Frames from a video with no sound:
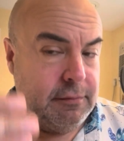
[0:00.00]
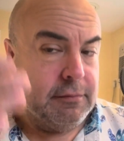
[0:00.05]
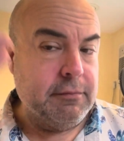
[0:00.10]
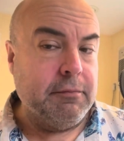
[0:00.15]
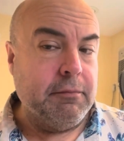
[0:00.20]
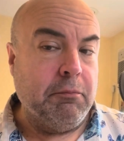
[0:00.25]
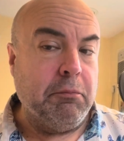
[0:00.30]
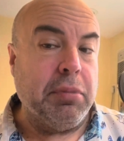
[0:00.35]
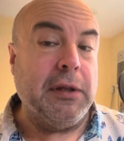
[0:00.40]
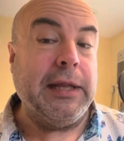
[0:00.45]

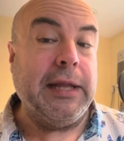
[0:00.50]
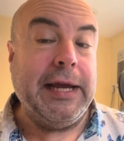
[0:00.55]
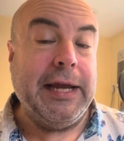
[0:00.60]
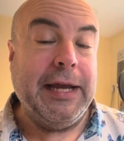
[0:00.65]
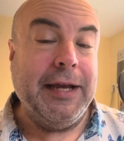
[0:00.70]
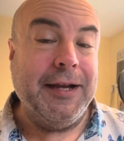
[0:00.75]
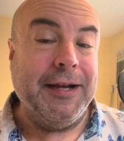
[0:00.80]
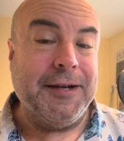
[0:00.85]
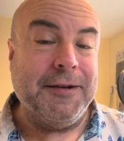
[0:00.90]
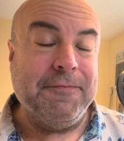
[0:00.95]

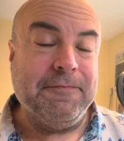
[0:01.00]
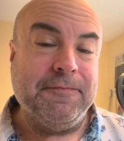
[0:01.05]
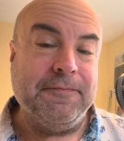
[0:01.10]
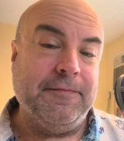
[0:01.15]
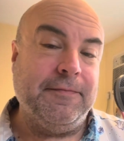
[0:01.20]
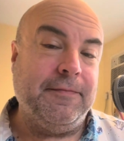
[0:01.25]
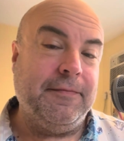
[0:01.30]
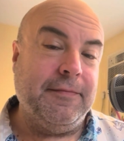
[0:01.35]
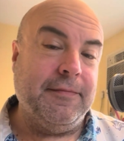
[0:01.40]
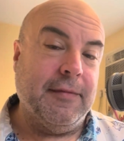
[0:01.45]
blank.
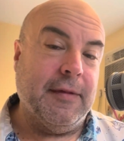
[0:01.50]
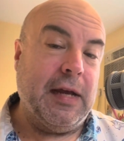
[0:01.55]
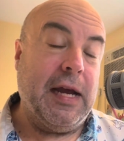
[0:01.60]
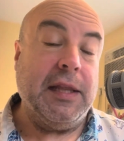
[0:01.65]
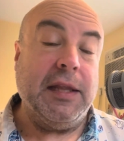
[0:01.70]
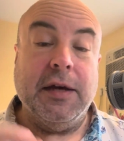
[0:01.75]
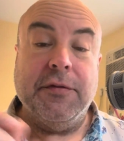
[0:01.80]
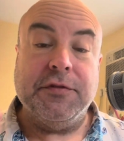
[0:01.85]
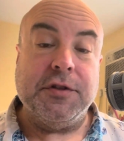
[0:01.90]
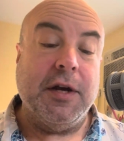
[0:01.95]
I love